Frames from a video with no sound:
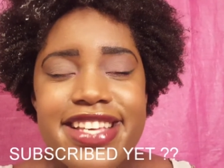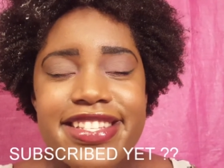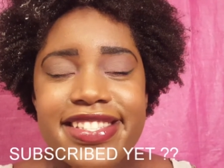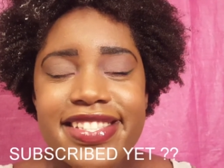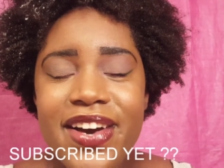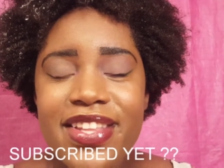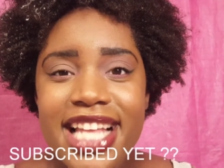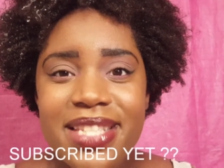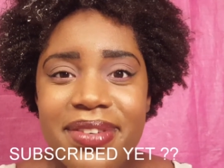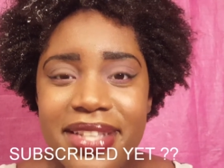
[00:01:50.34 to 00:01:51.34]
So
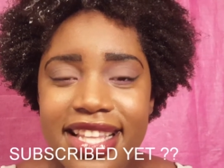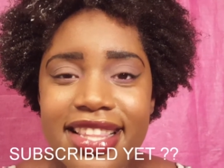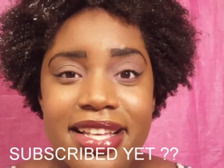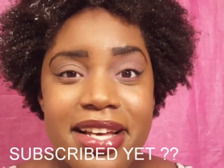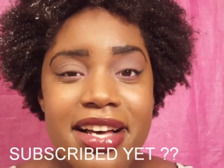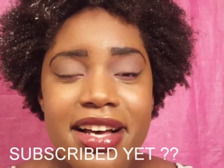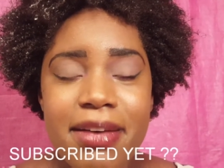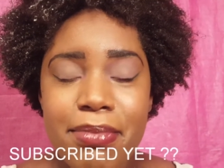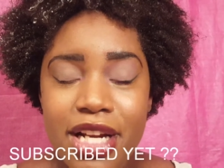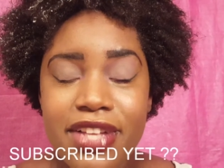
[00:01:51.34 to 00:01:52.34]
that's what the
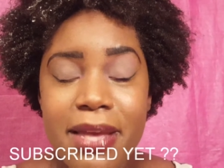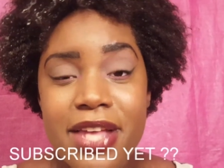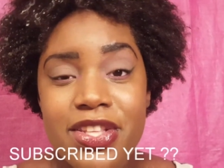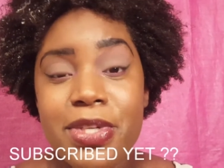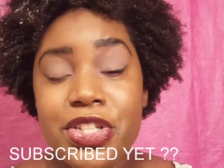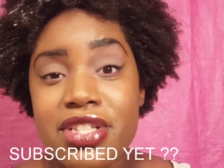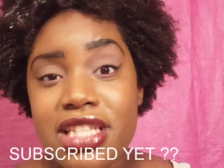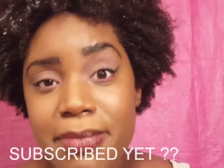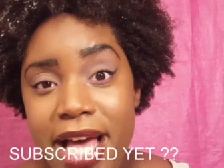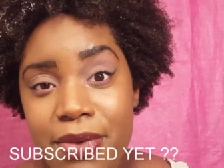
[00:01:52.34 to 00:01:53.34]
Butterfly Ambassador Ministries is
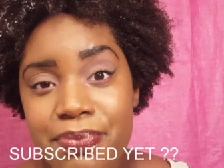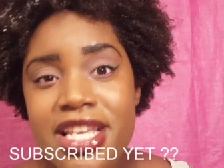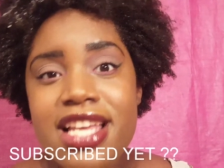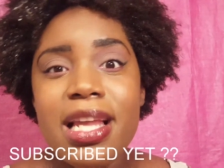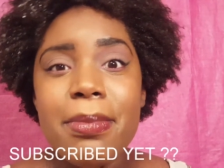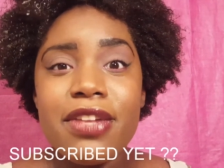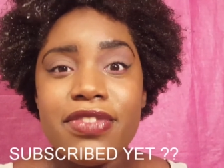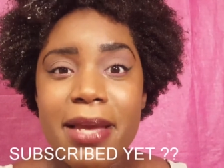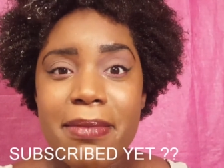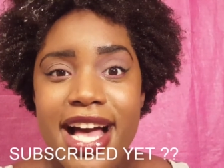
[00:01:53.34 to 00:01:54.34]
about. Now,
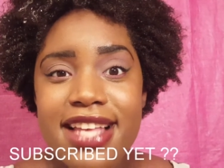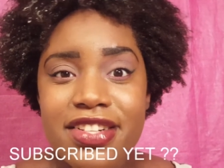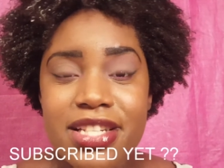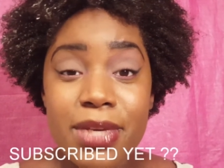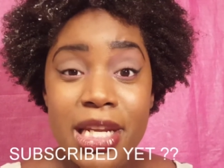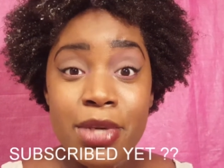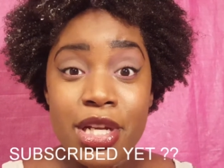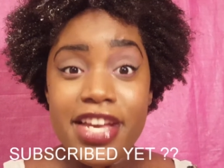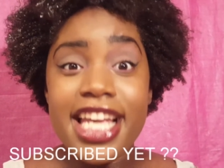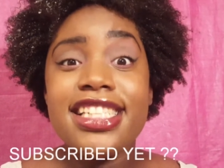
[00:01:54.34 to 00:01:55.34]
Butterfly Ambassadors Monday
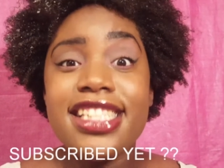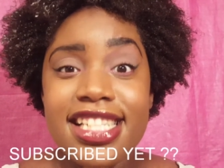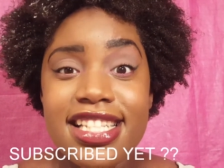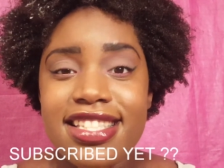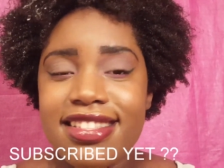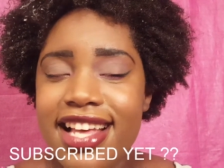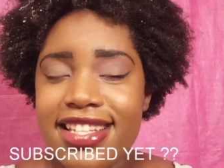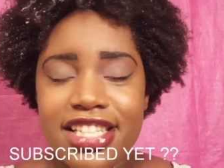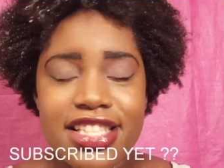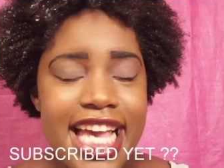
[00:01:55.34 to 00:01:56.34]
motivation
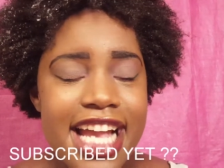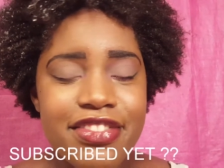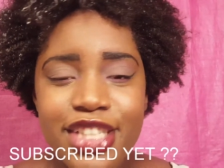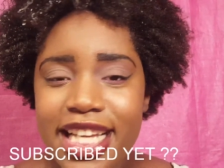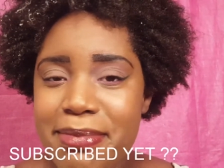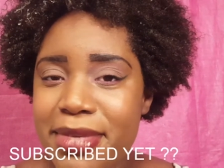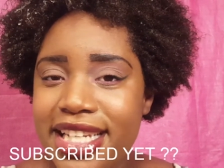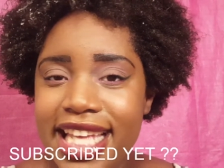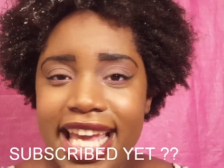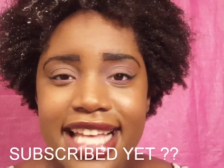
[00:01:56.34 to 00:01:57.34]
that's every
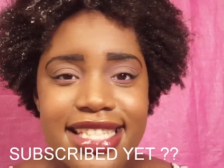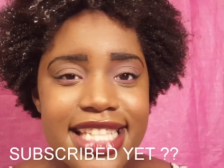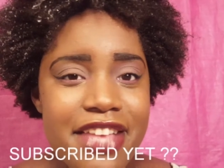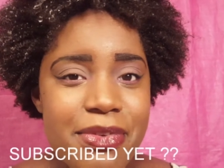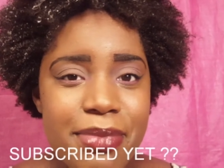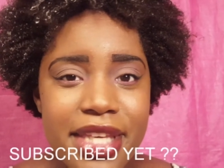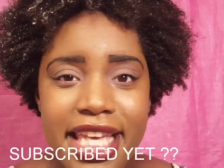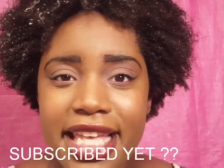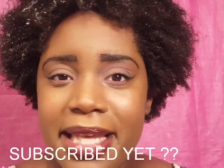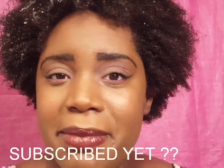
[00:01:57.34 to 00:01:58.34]
Monday at 7
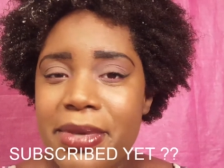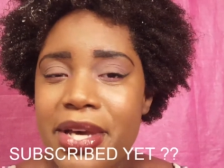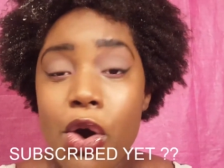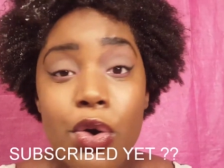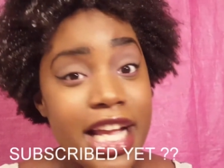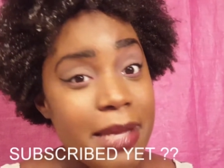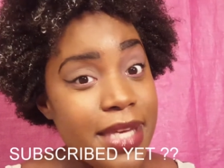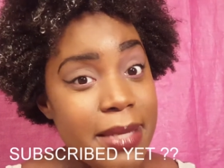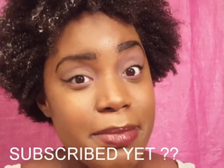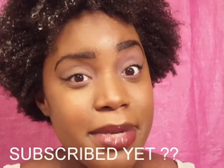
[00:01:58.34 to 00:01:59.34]
p.m. or 8
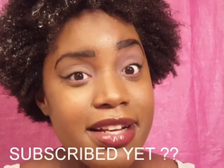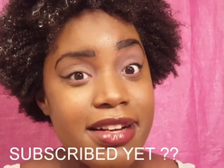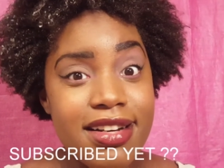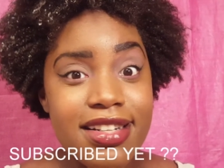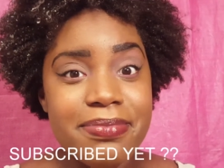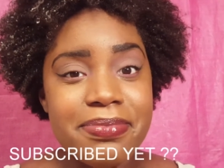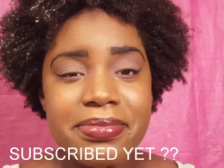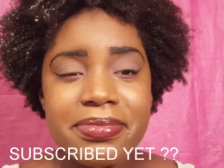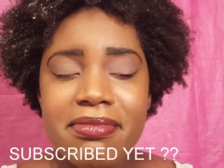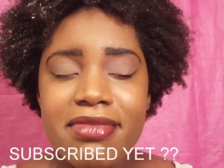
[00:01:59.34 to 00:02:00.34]
p.m. depending on
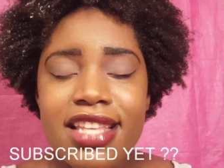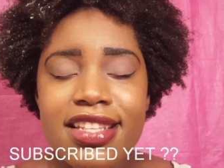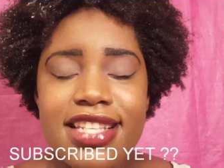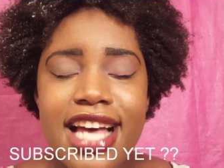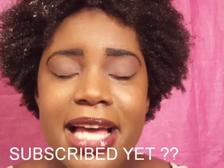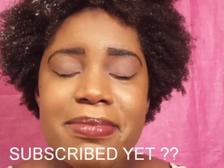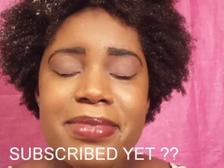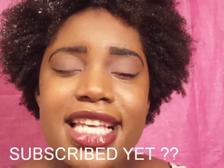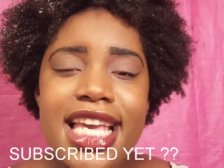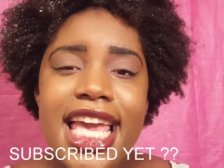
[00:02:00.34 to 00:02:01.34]
the times.